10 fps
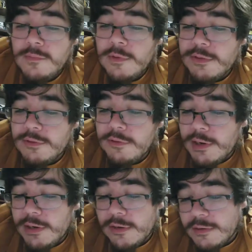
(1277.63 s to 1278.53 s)
I was drawing
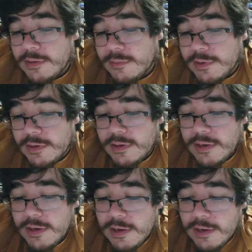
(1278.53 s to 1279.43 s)
on something.
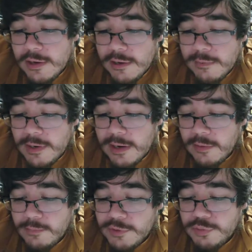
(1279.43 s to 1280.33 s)
I'd be like,
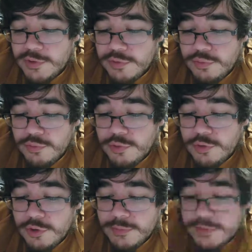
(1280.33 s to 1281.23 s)
shoo, shoo,
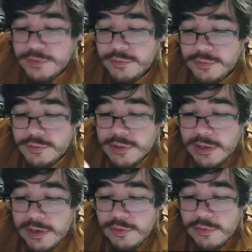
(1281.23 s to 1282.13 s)
shoo,
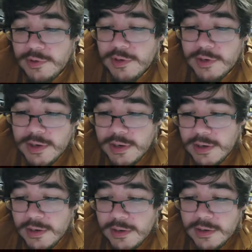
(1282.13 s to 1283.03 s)
and do the
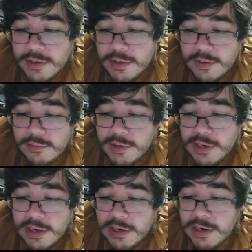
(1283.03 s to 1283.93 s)

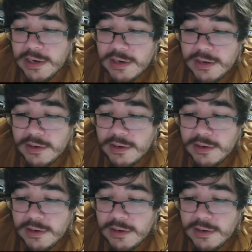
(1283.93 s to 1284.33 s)
la la la.